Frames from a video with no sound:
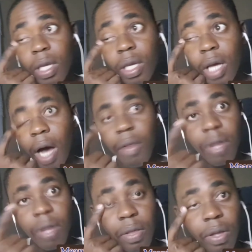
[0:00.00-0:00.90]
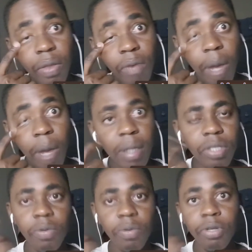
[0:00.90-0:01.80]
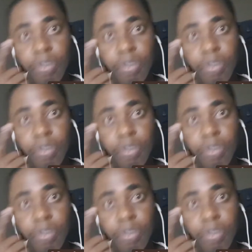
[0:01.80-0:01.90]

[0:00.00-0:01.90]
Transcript: how the robot is supposed to